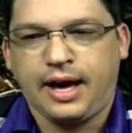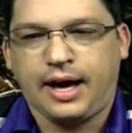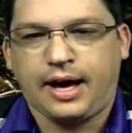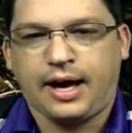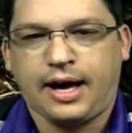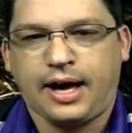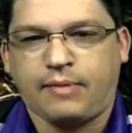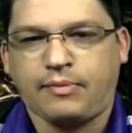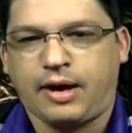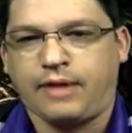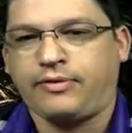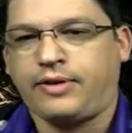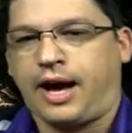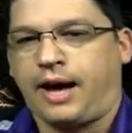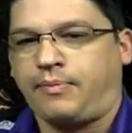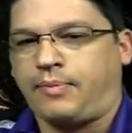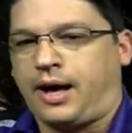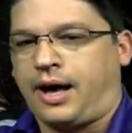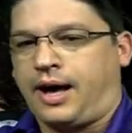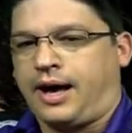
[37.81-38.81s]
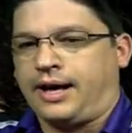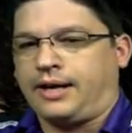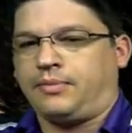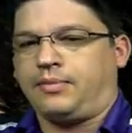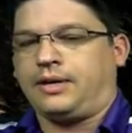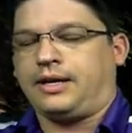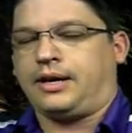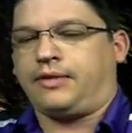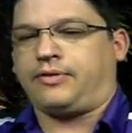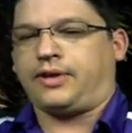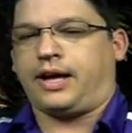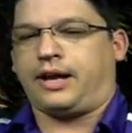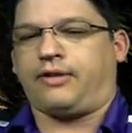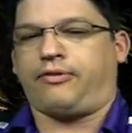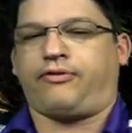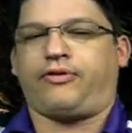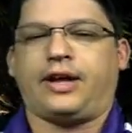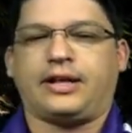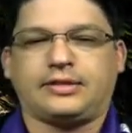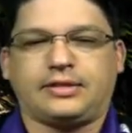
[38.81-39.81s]
Um, I've got behind me, I've got a
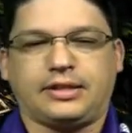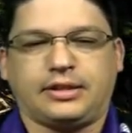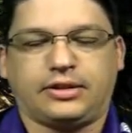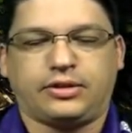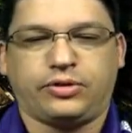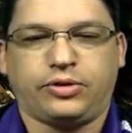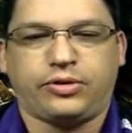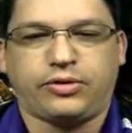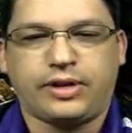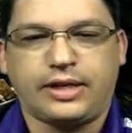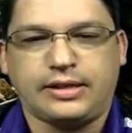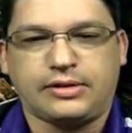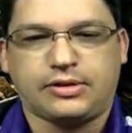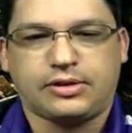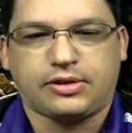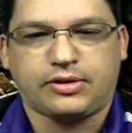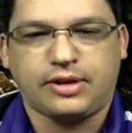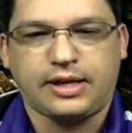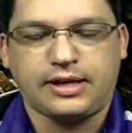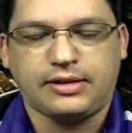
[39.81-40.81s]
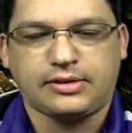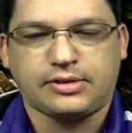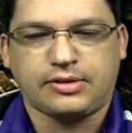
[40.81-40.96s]
fancy little green screen,